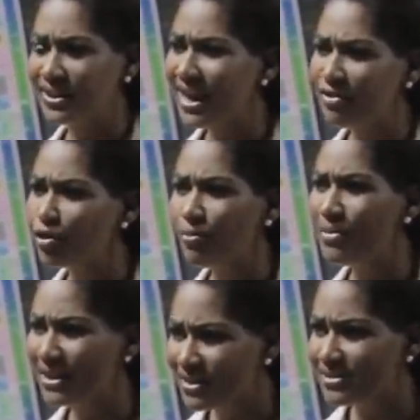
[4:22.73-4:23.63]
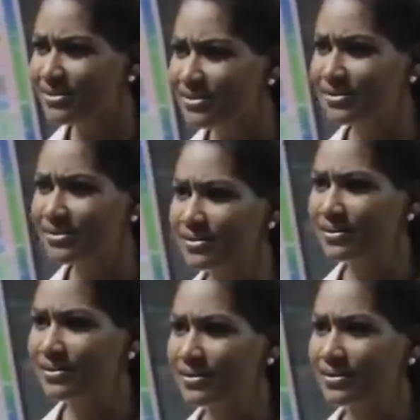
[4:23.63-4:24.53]
They have no manners.
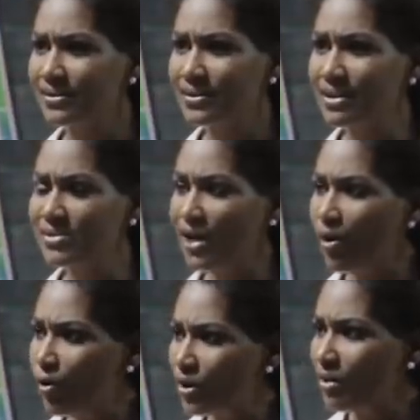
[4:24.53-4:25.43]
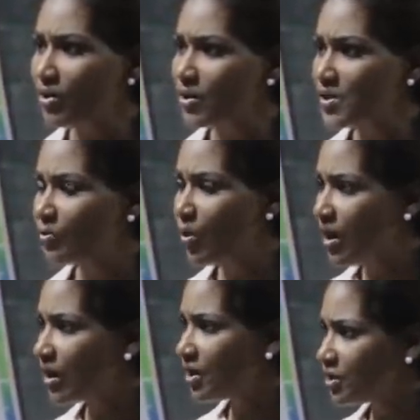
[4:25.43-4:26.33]
They see an older person
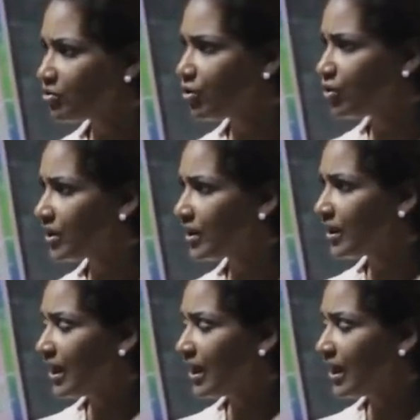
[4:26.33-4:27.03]
walk on the road.